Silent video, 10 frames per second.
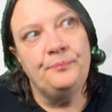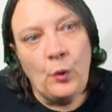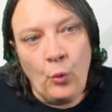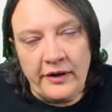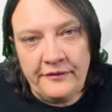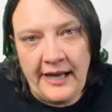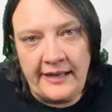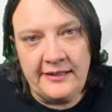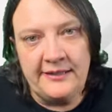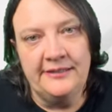One of the
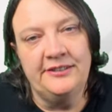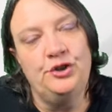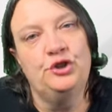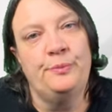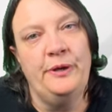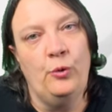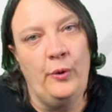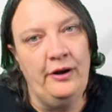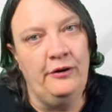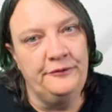other things that you should be
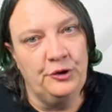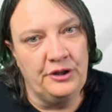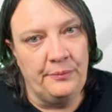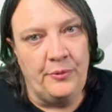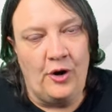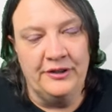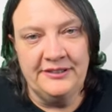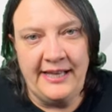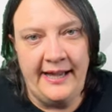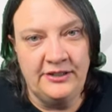aware of during the Bronze
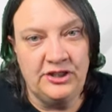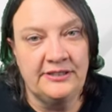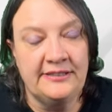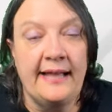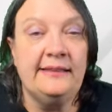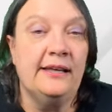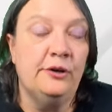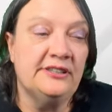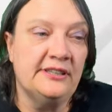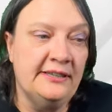Age is that there
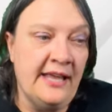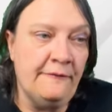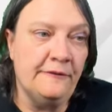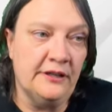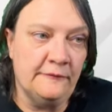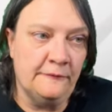is a definite